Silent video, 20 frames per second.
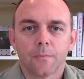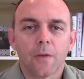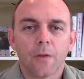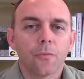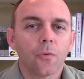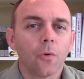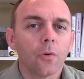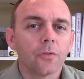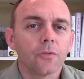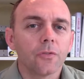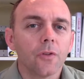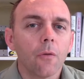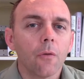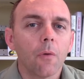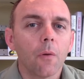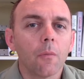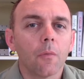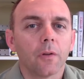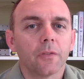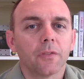Of course, no
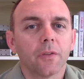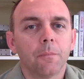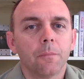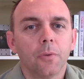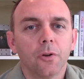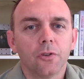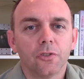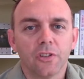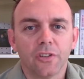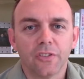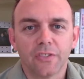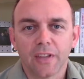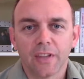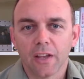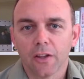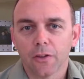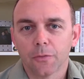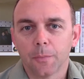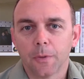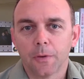one wants a pushy
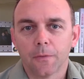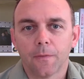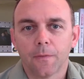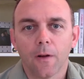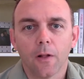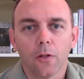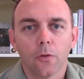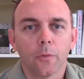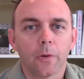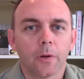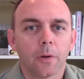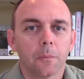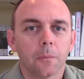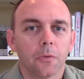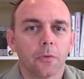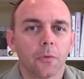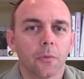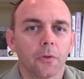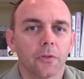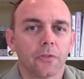salesman following them
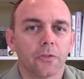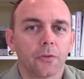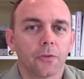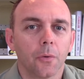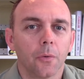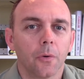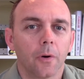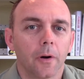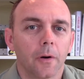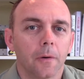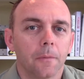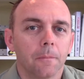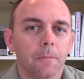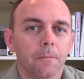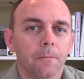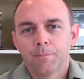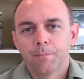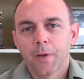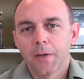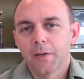through a store,
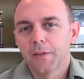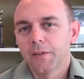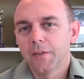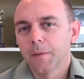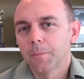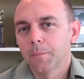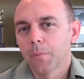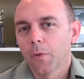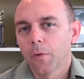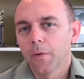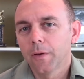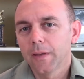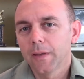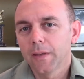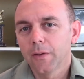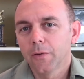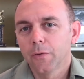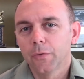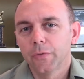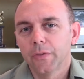but an
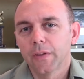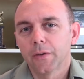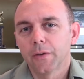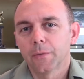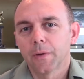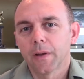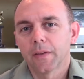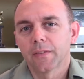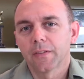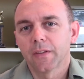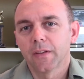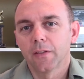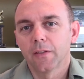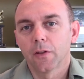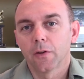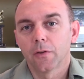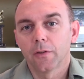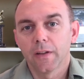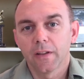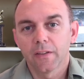employee who's interested in
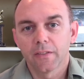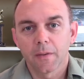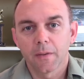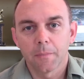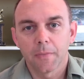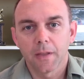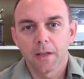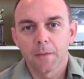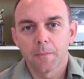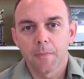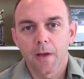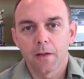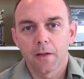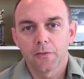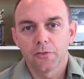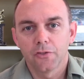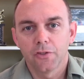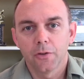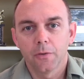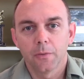learning something
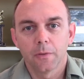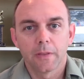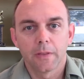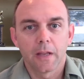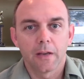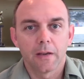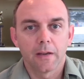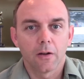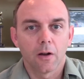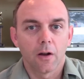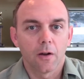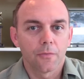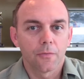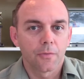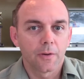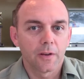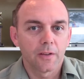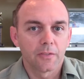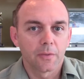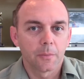about you and then
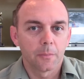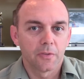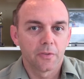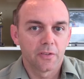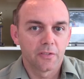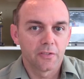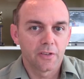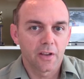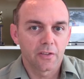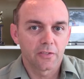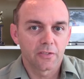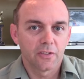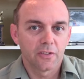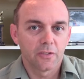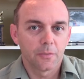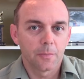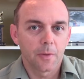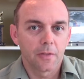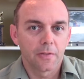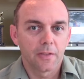offering some
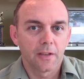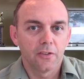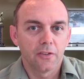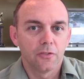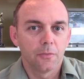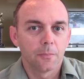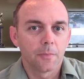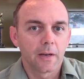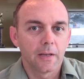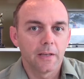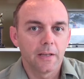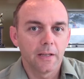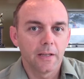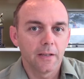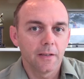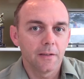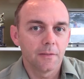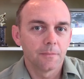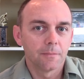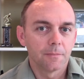suggestions about things you might
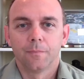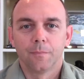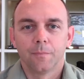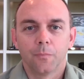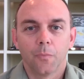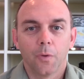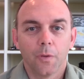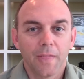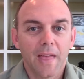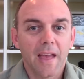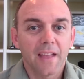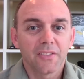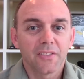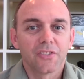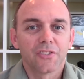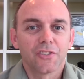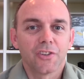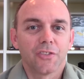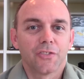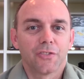need, well,
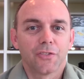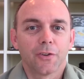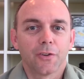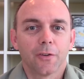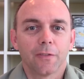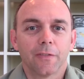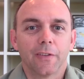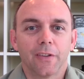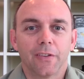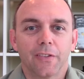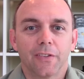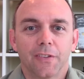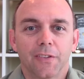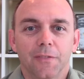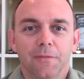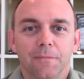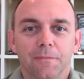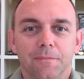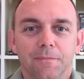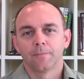that's just service.
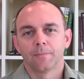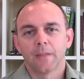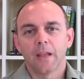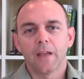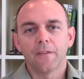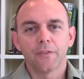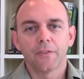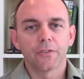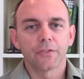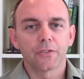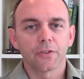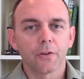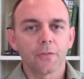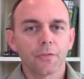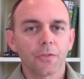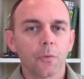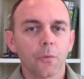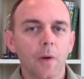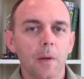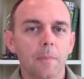If you
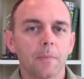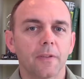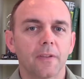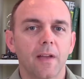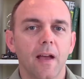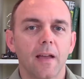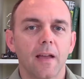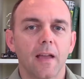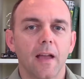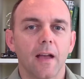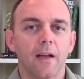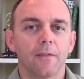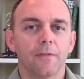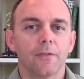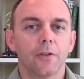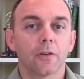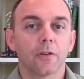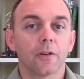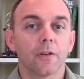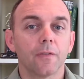surf the web as I have,
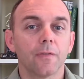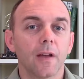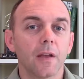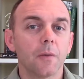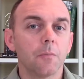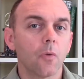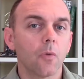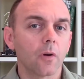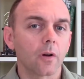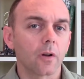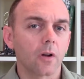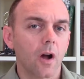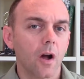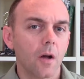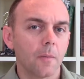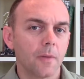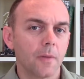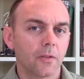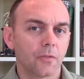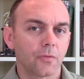you're going to find more
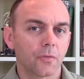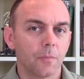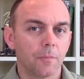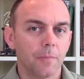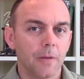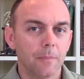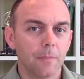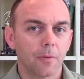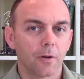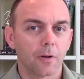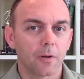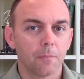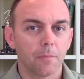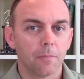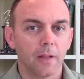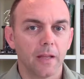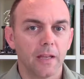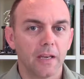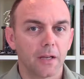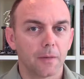comments from people
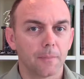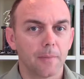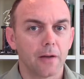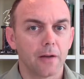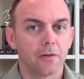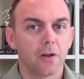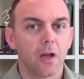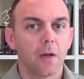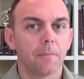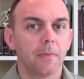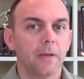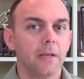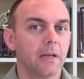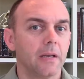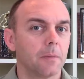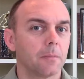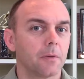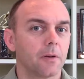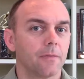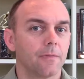complaining about not being
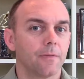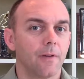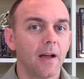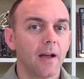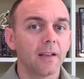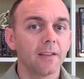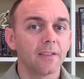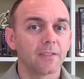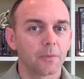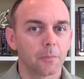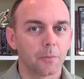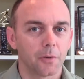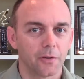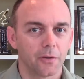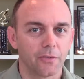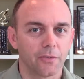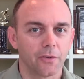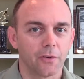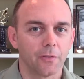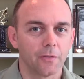able to find someone to
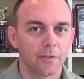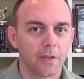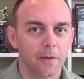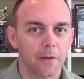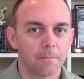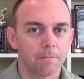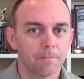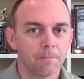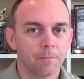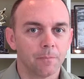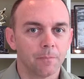serve them